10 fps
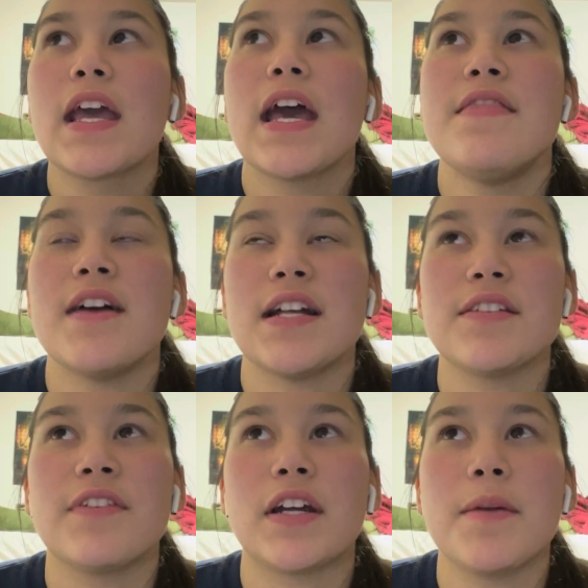And that's
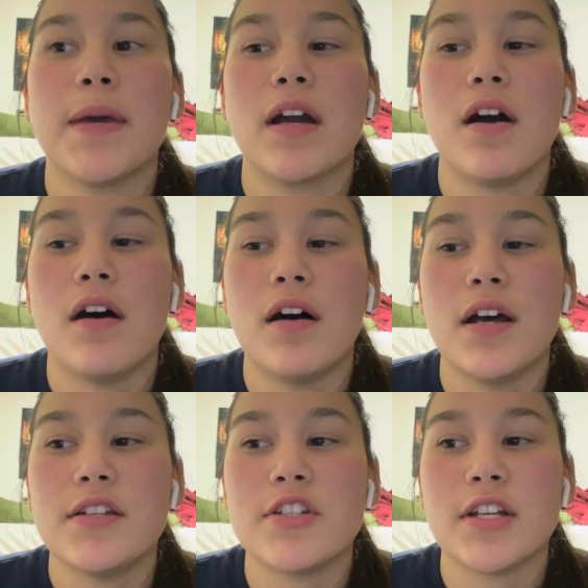very big
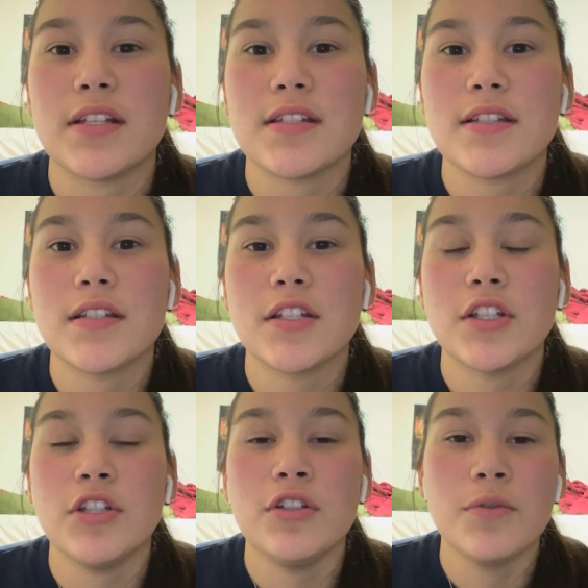on just
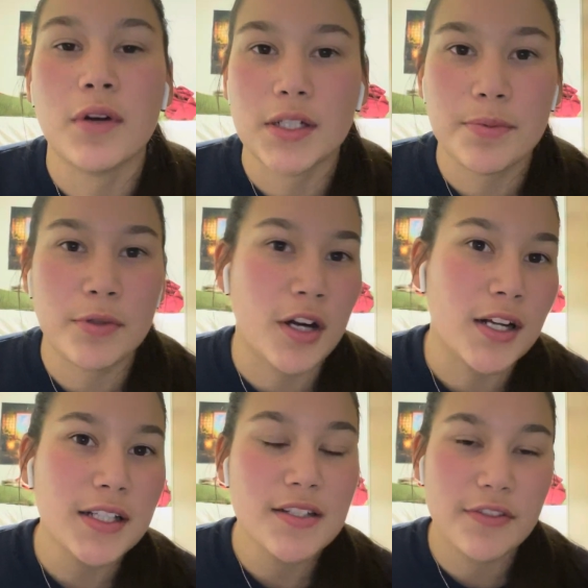you are a
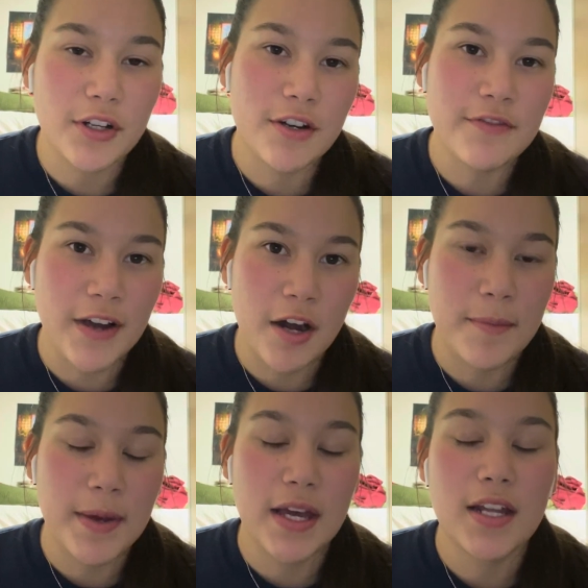product of your
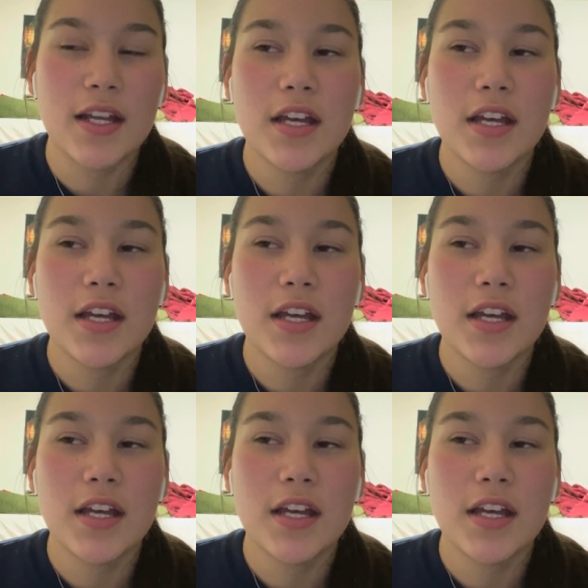environment.